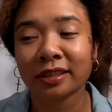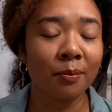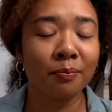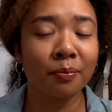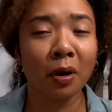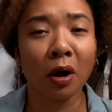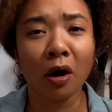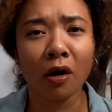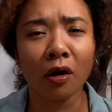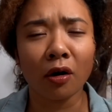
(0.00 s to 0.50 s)

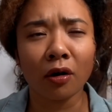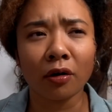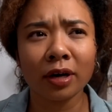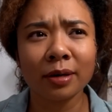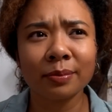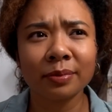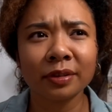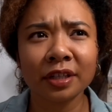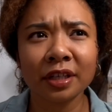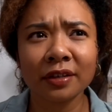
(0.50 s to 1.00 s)
Paul,
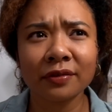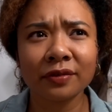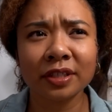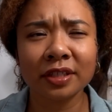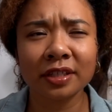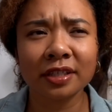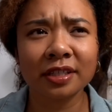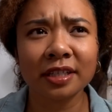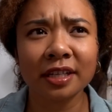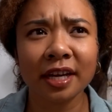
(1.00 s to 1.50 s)
I believe
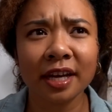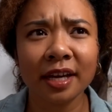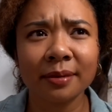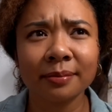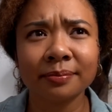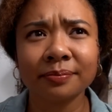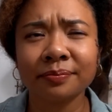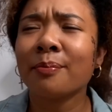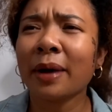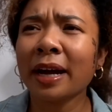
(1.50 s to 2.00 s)
is his
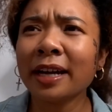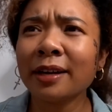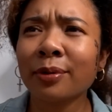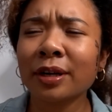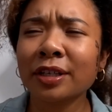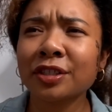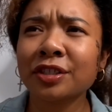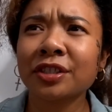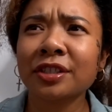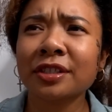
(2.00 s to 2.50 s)
name. My
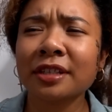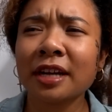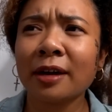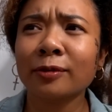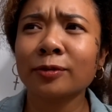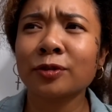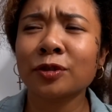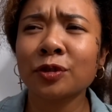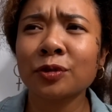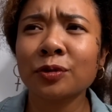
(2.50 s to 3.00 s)
question
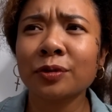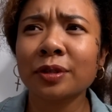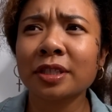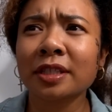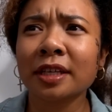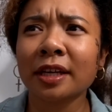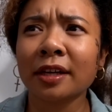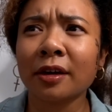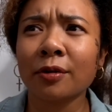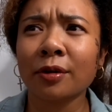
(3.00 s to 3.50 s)
now, too,
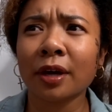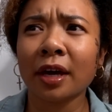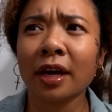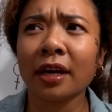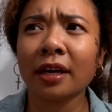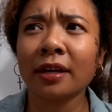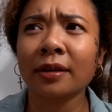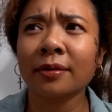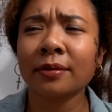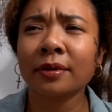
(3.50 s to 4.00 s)
is, like,
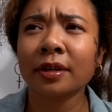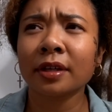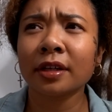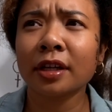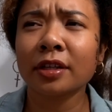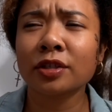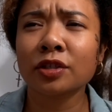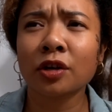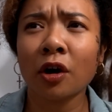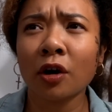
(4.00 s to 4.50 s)
okay,
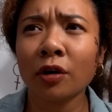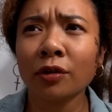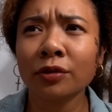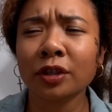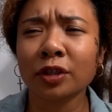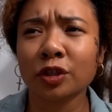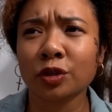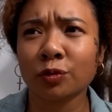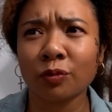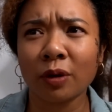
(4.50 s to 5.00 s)
it's called
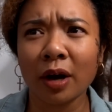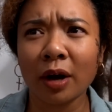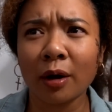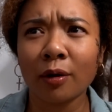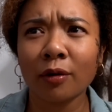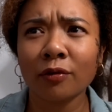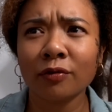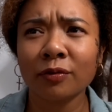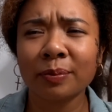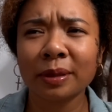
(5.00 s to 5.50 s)
the
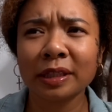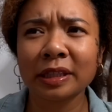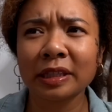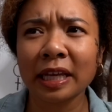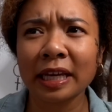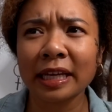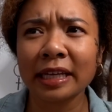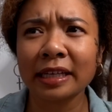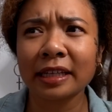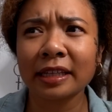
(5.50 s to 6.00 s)
12, but,
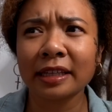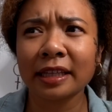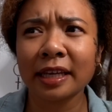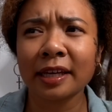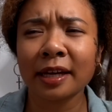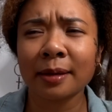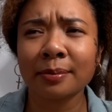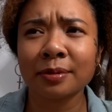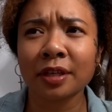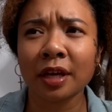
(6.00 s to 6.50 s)
like, they
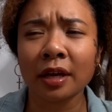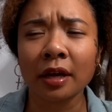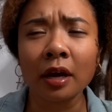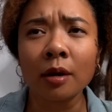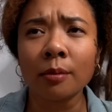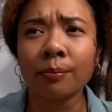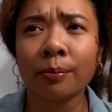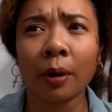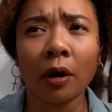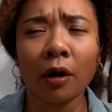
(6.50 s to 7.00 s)
kept saying
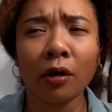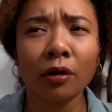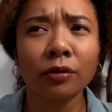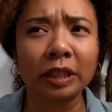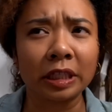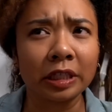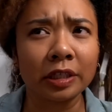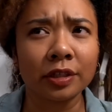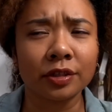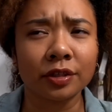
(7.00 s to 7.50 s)
Paul
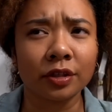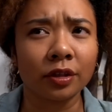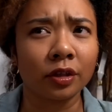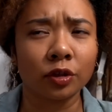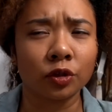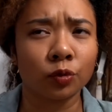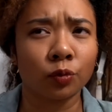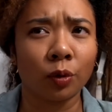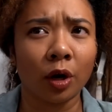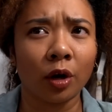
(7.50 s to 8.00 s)
is the
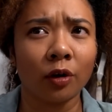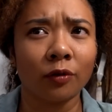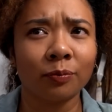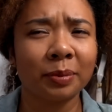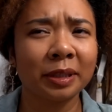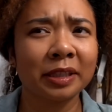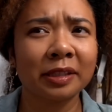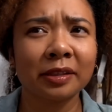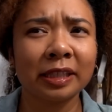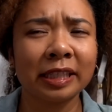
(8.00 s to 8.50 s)
12,
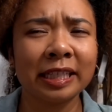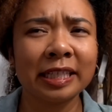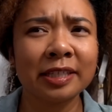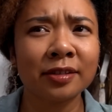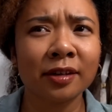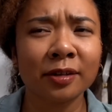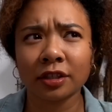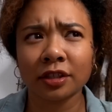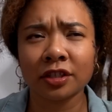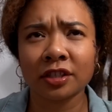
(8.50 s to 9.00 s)
but he's
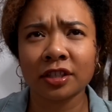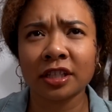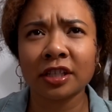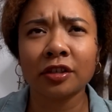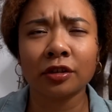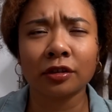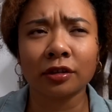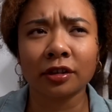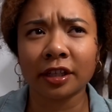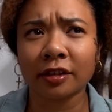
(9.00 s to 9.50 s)
not
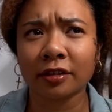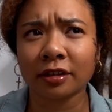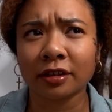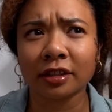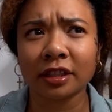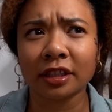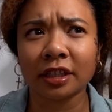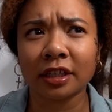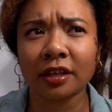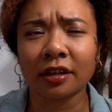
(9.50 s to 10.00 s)

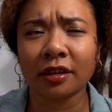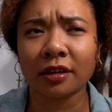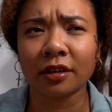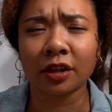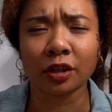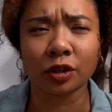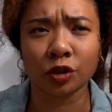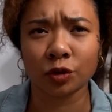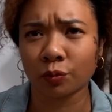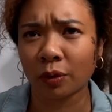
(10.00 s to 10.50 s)
singularly
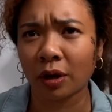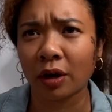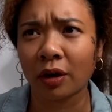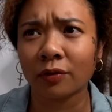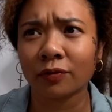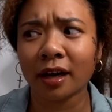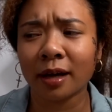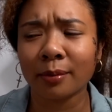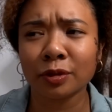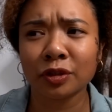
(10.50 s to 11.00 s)
the
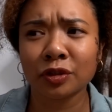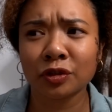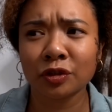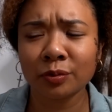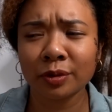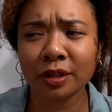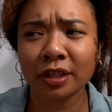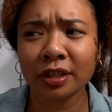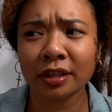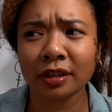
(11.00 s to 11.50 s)
12. I'm
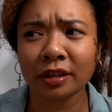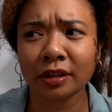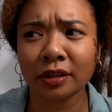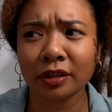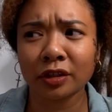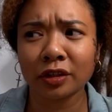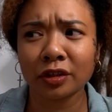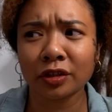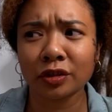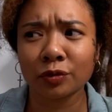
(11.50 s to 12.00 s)
assuming
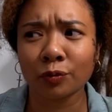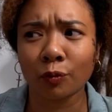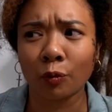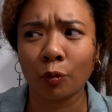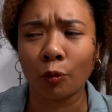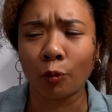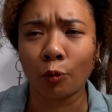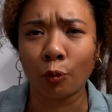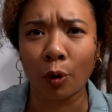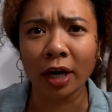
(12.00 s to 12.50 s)
he's
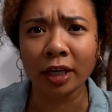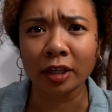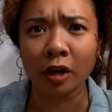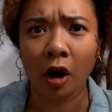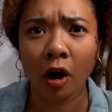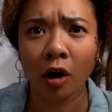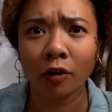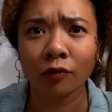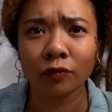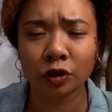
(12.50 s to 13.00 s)
one
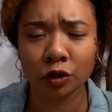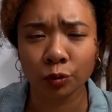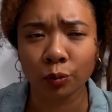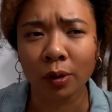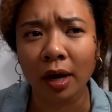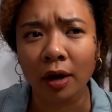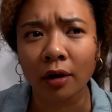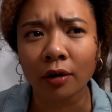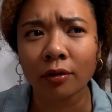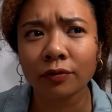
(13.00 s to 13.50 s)
of
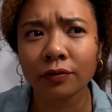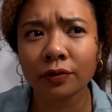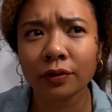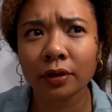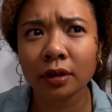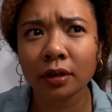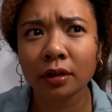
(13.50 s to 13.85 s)
12.